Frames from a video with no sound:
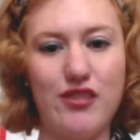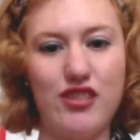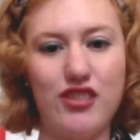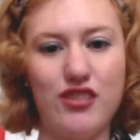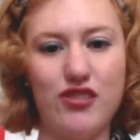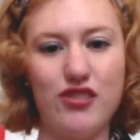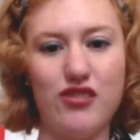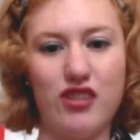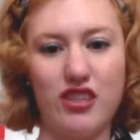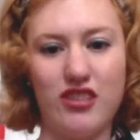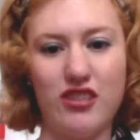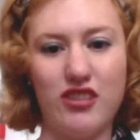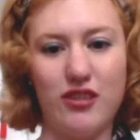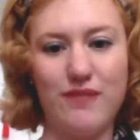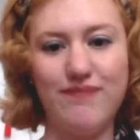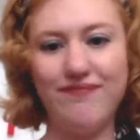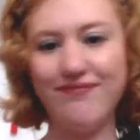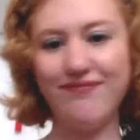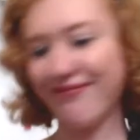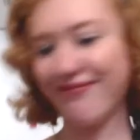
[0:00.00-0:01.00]
instructor.
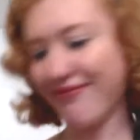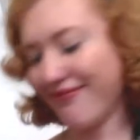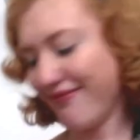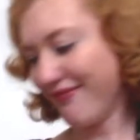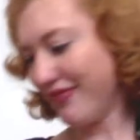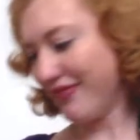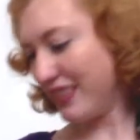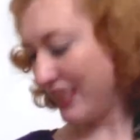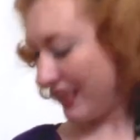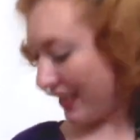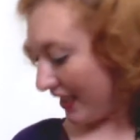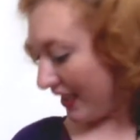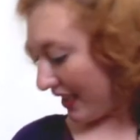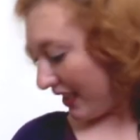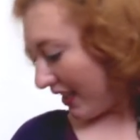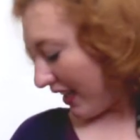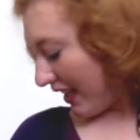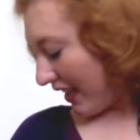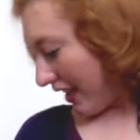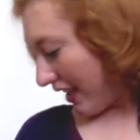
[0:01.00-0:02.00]

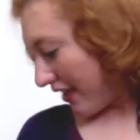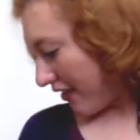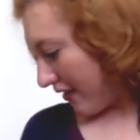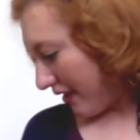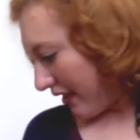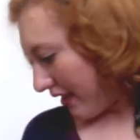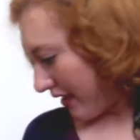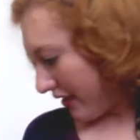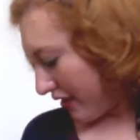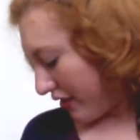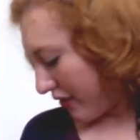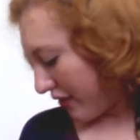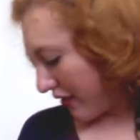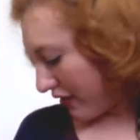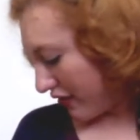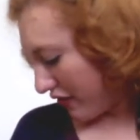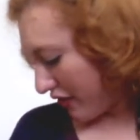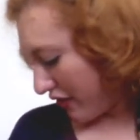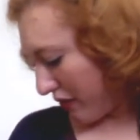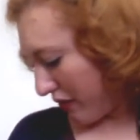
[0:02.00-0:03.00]
Other things you can
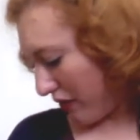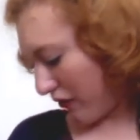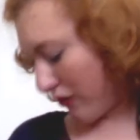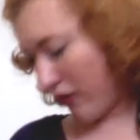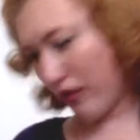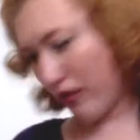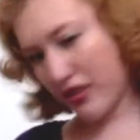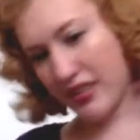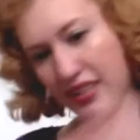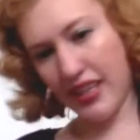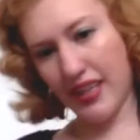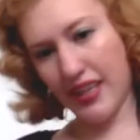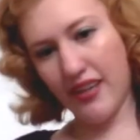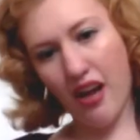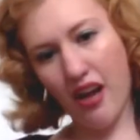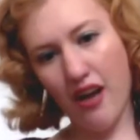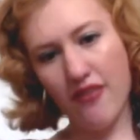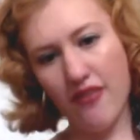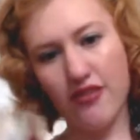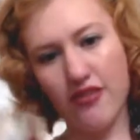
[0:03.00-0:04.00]
do are, of course, get
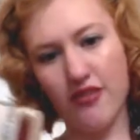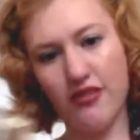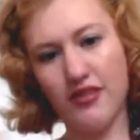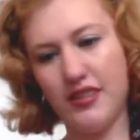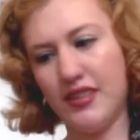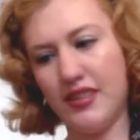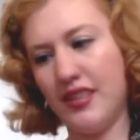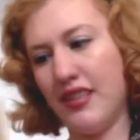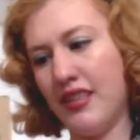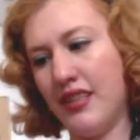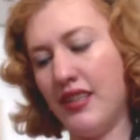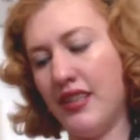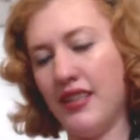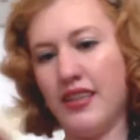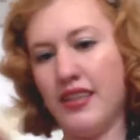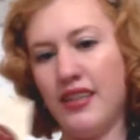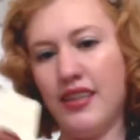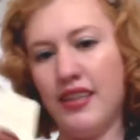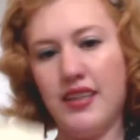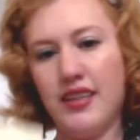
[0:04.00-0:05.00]
novels.
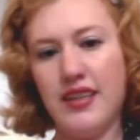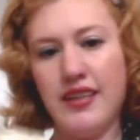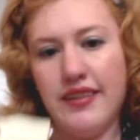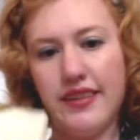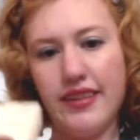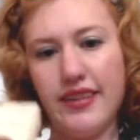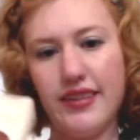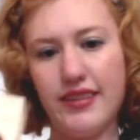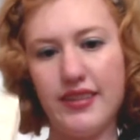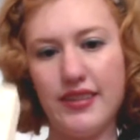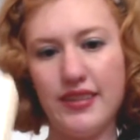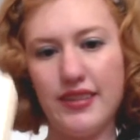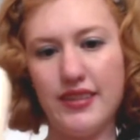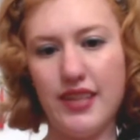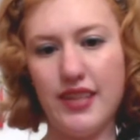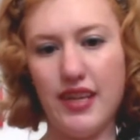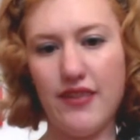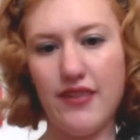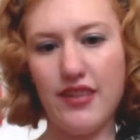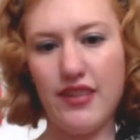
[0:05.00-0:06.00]
This is
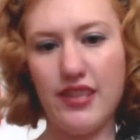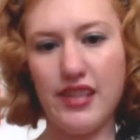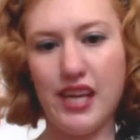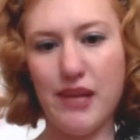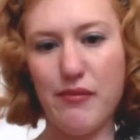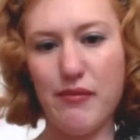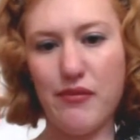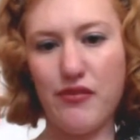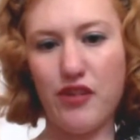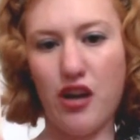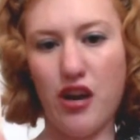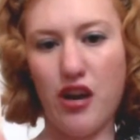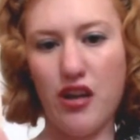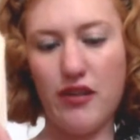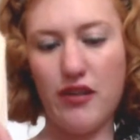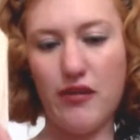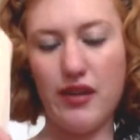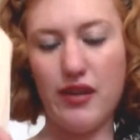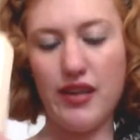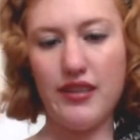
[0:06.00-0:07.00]
Love in the Time of
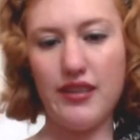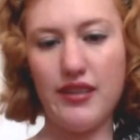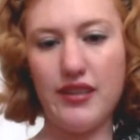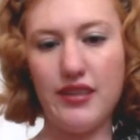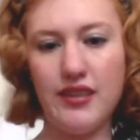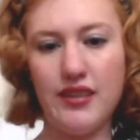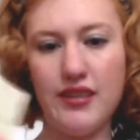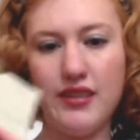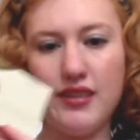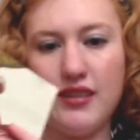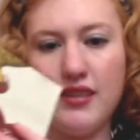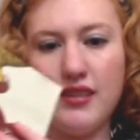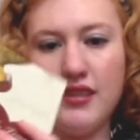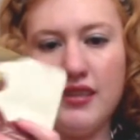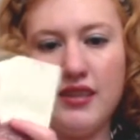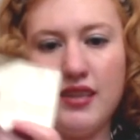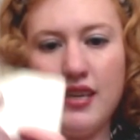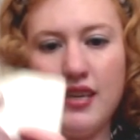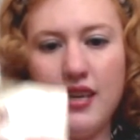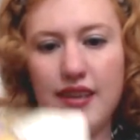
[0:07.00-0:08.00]
Cholera.
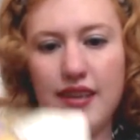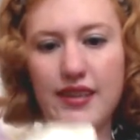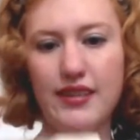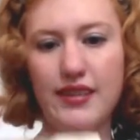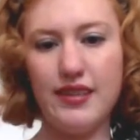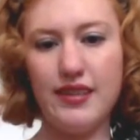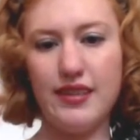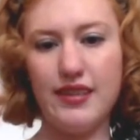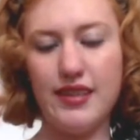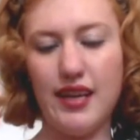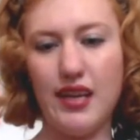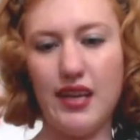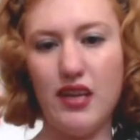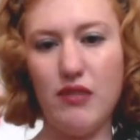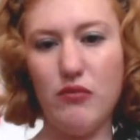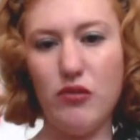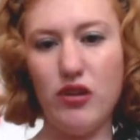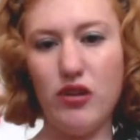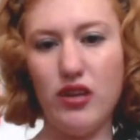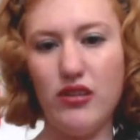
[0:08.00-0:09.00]
This is El
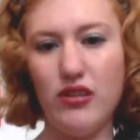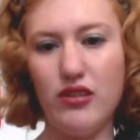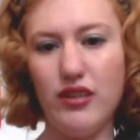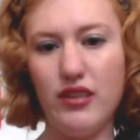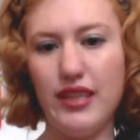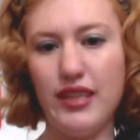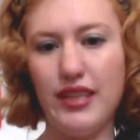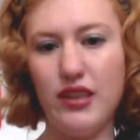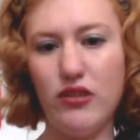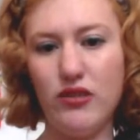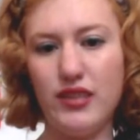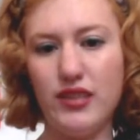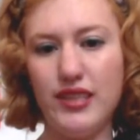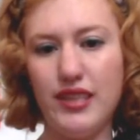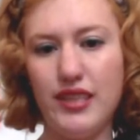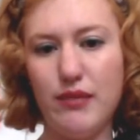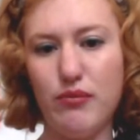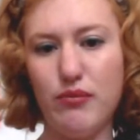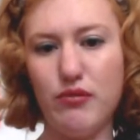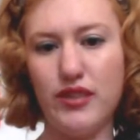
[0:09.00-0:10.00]
Amor en los
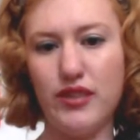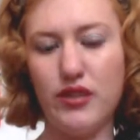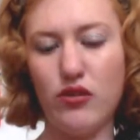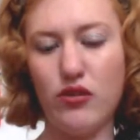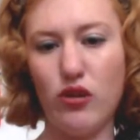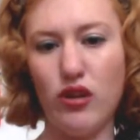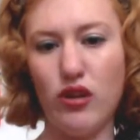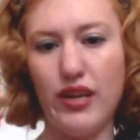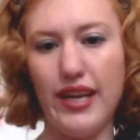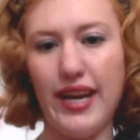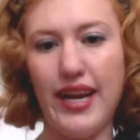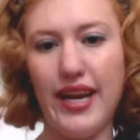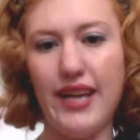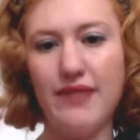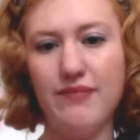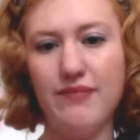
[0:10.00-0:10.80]
Tiempos de Cólera.